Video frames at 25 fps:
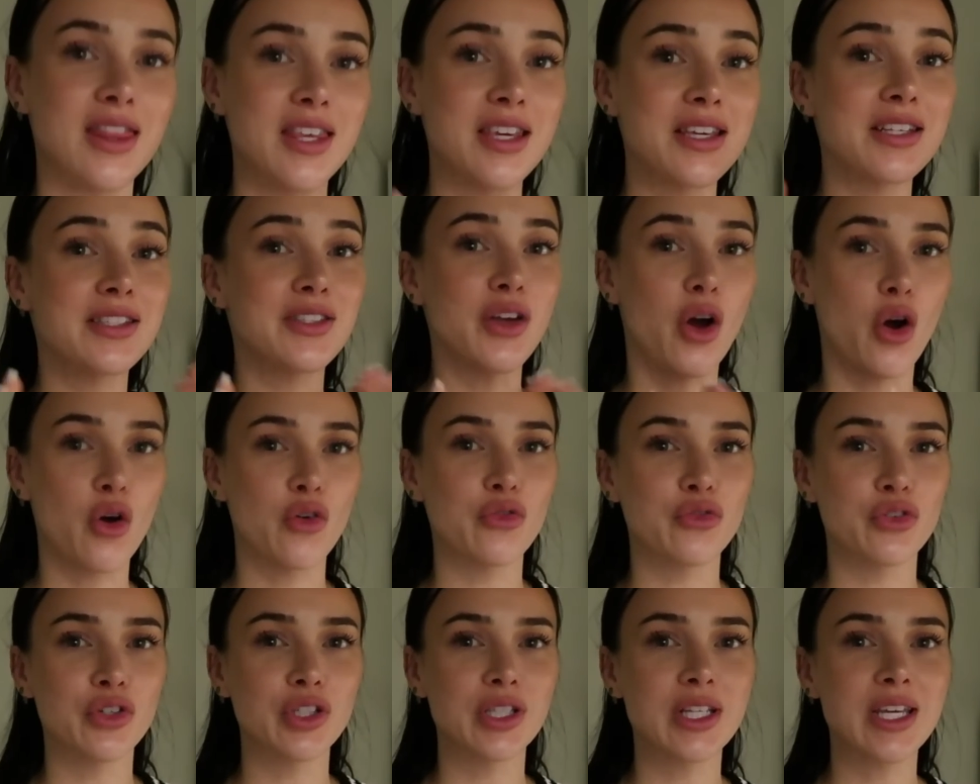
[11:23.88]
This
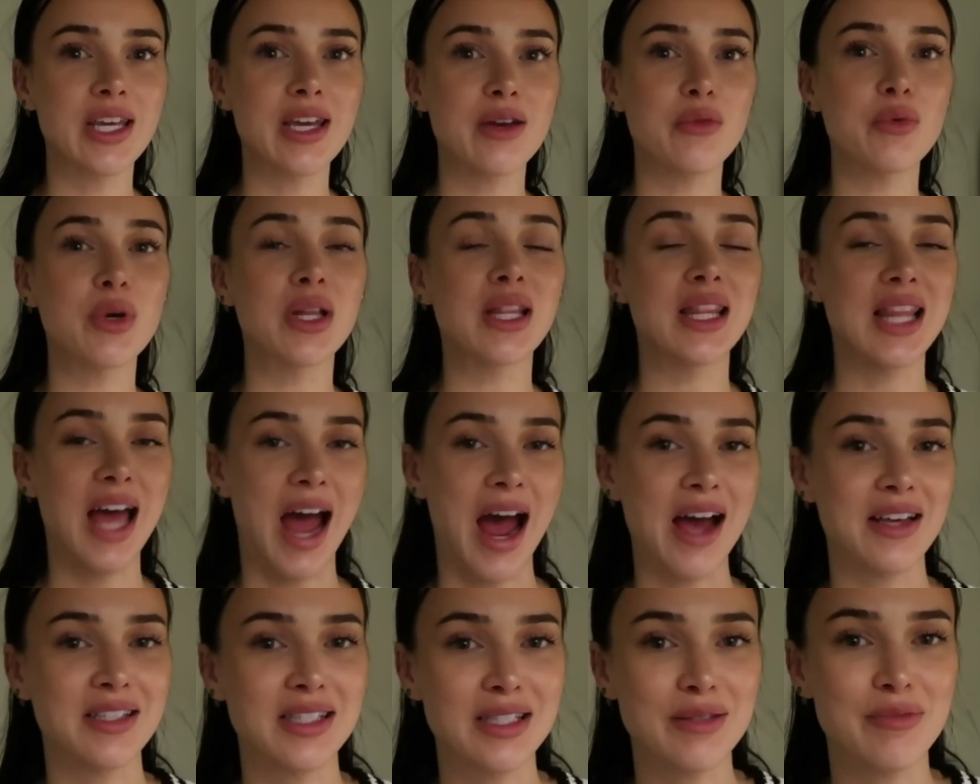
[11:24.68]
hopefully will
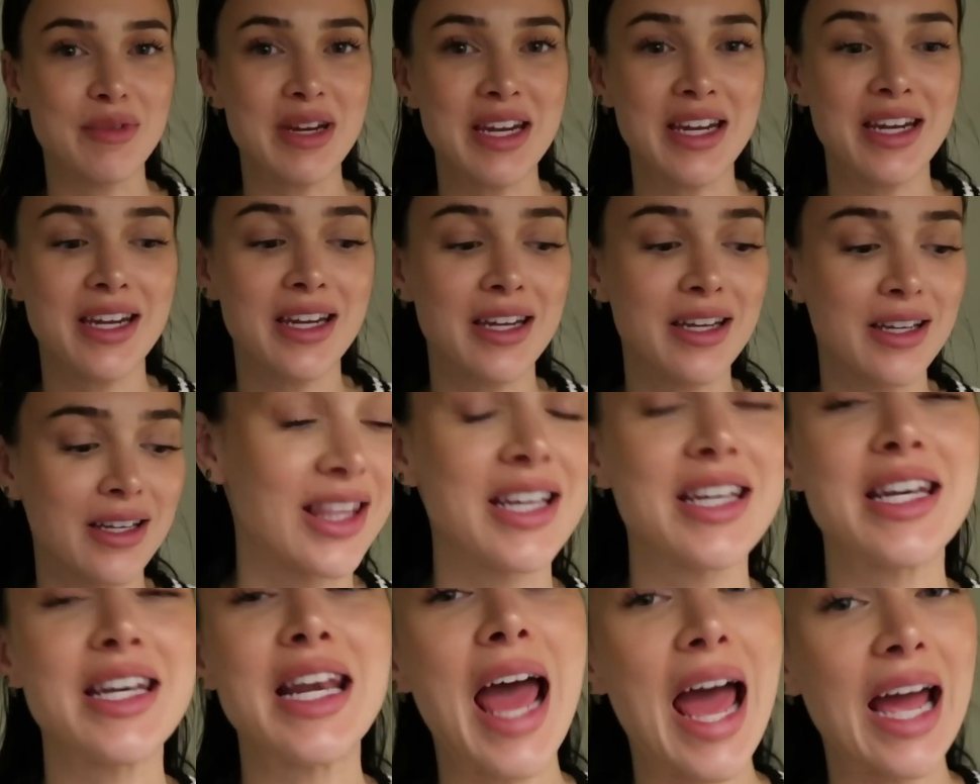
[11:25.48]
last me
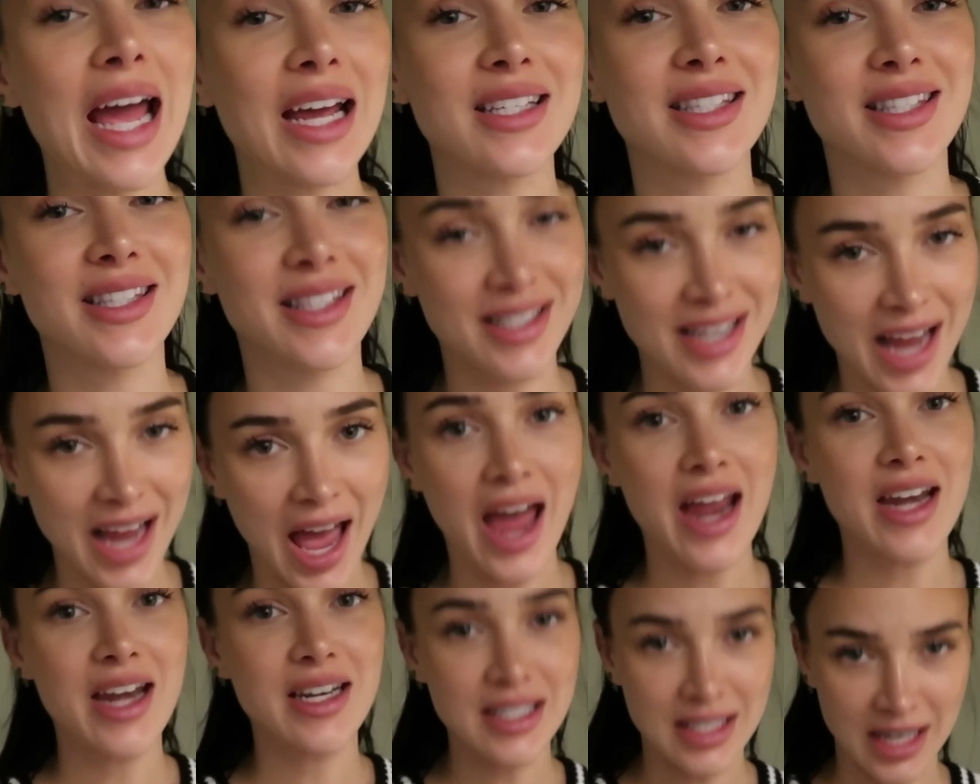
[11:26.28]
the next
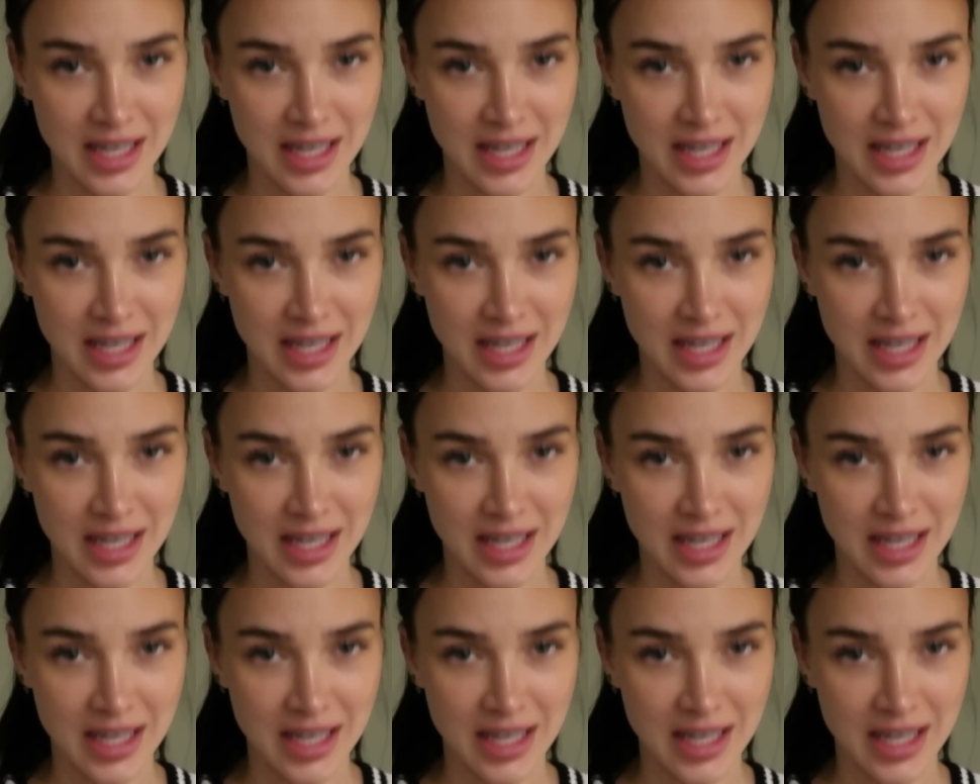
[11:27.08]
10